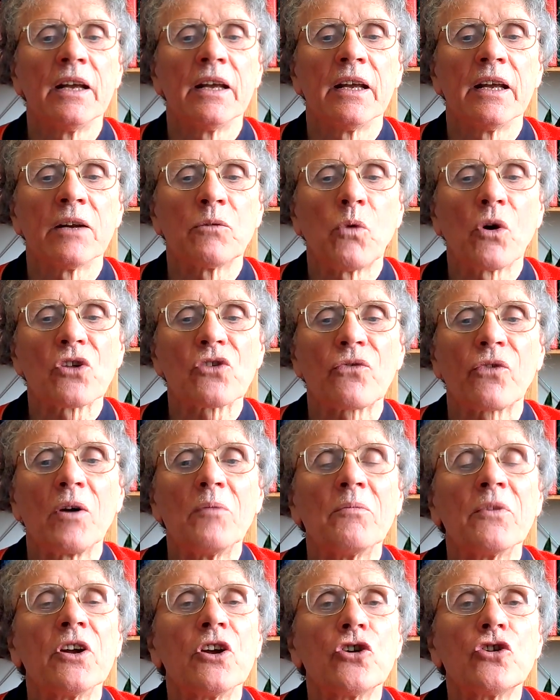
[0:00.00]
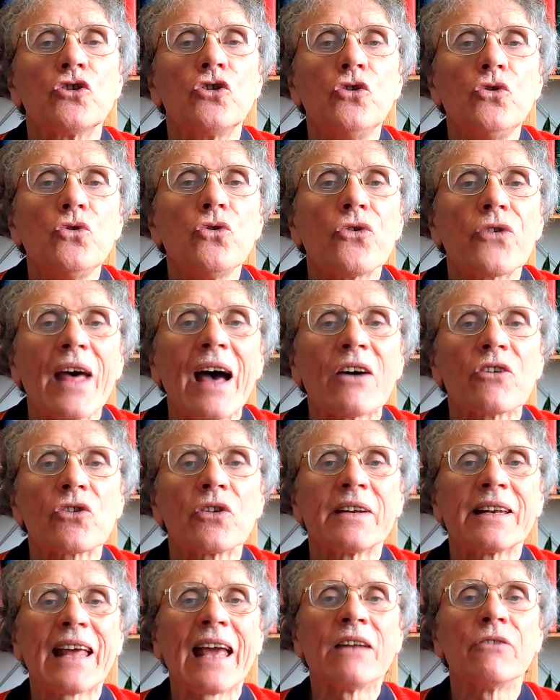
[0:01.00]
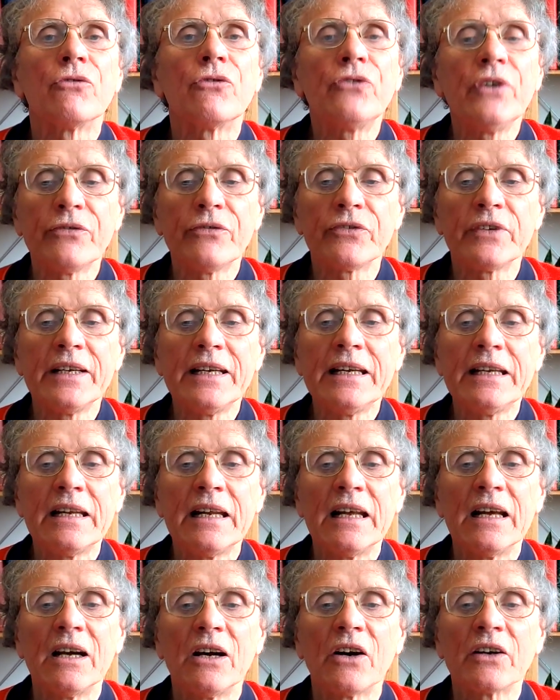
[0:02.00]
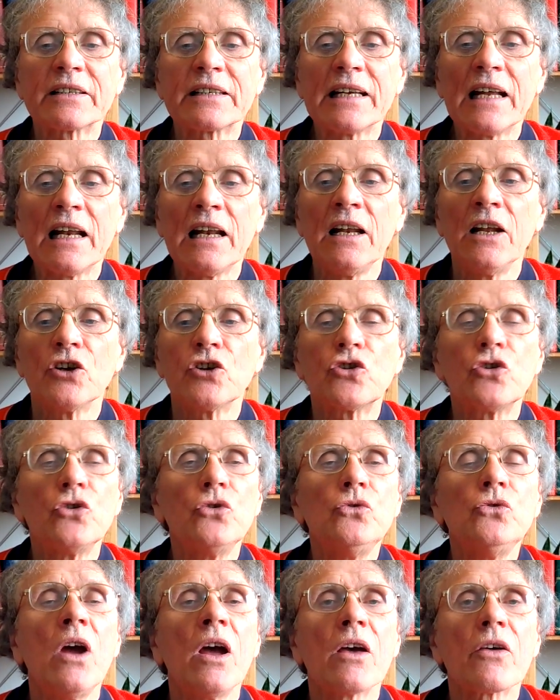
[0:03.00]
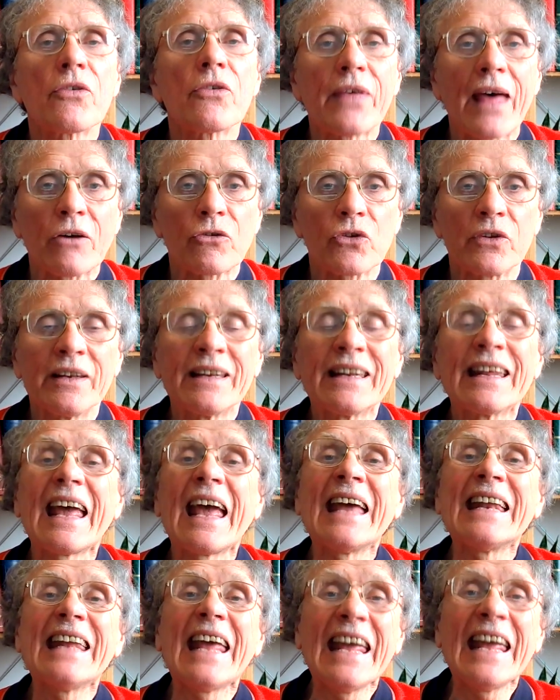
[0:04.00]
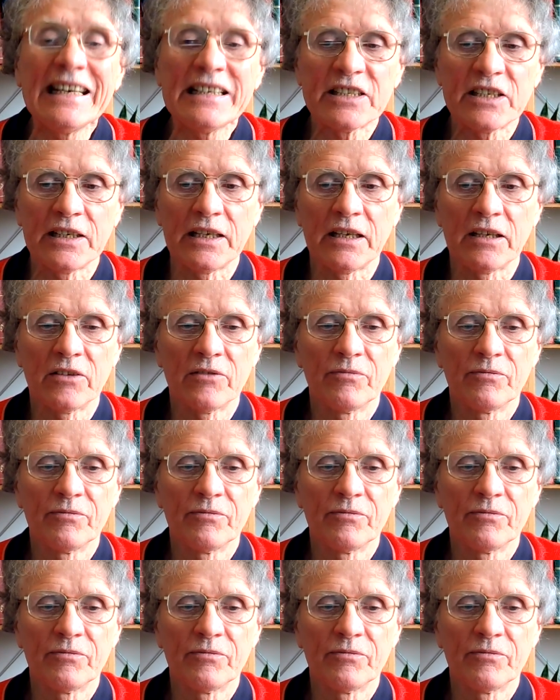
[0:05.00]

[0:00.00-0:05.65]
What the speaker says: It was from 2015 until 2018.